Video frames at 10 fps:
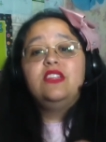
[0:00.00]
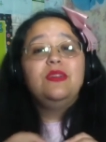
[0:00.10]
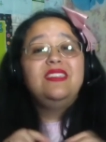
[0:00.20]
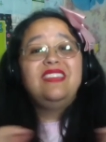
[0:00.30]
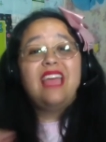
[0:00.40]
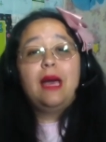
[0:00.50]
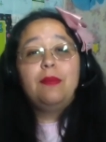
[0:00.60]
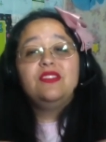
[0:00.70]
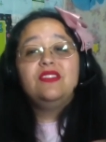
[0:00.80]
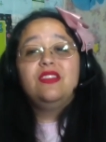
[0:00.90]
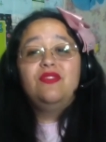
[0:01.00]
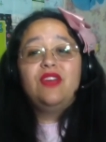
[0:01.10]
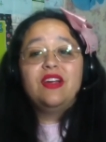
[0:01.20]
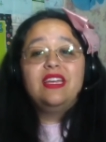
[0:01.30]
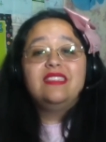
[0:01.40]
to adapt to the
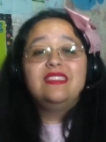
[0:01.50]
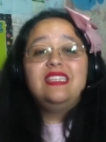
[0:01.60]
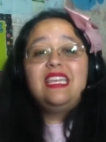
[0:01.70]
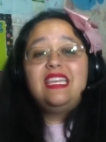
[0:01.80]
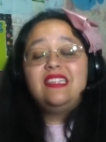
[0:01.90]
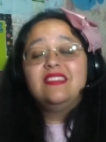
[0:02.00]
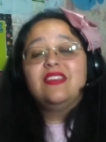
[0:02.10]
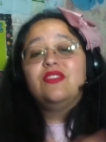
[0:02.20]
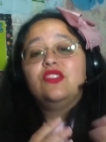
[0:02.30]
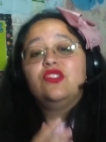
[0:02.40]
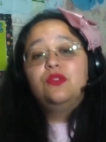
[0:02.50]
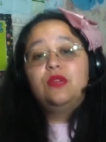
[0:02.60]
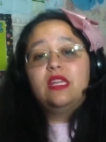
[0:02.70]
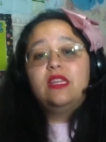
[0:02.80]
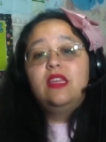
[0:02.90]
various needs of the student,